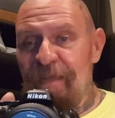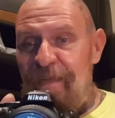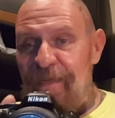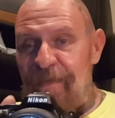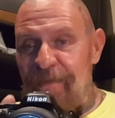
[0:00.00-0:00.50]

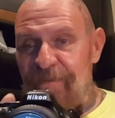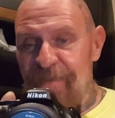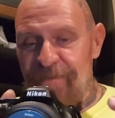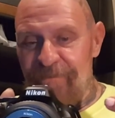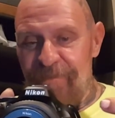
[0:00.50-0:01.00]
uh,
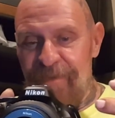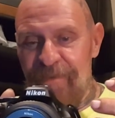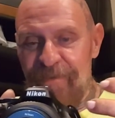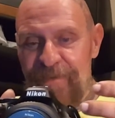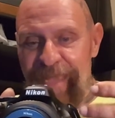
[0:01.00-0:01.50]
that, you
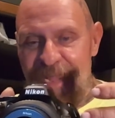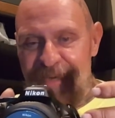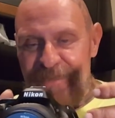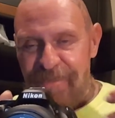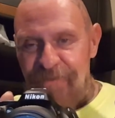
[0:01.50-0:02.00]
know, that
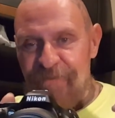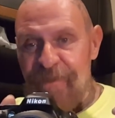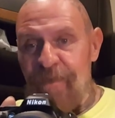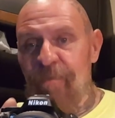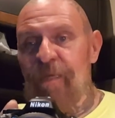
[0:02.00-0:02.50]
act as the
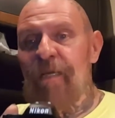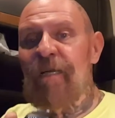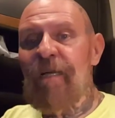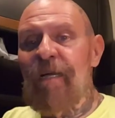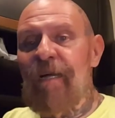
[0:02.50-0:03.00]
film.
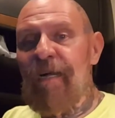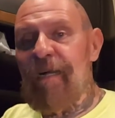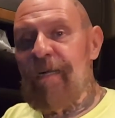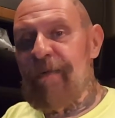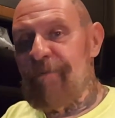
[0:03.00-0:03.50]

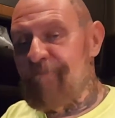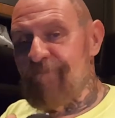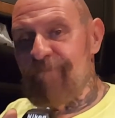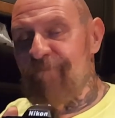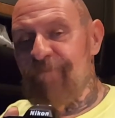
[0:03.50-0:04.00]
Uh,
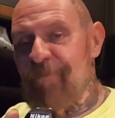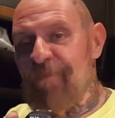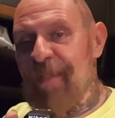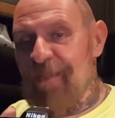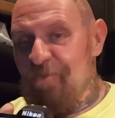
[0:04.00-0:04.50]

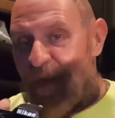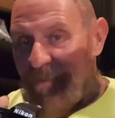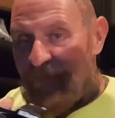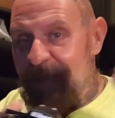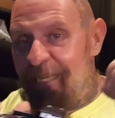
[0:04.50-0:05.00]
they can try
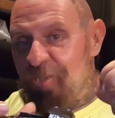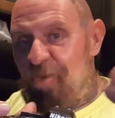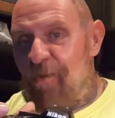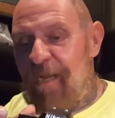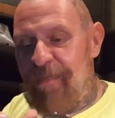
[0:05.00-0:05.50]
to
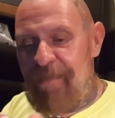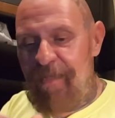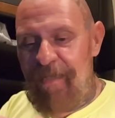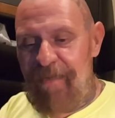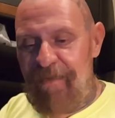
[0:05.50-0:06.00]
miniaturize
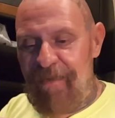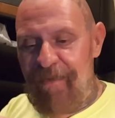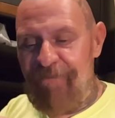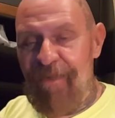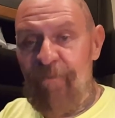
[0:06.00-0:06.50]
that, and
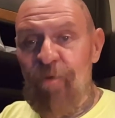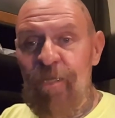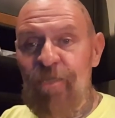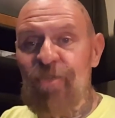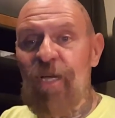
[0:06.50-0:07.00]
they've done a
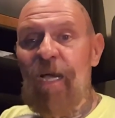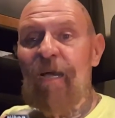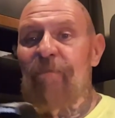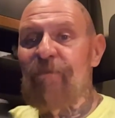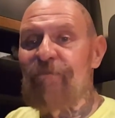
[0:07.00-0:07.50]
pretty good
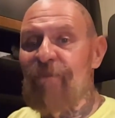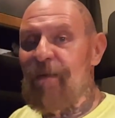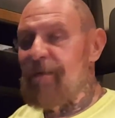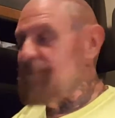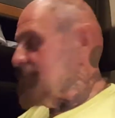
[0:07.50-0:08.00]
job of,
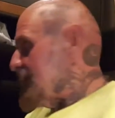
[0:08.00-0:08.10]
uh,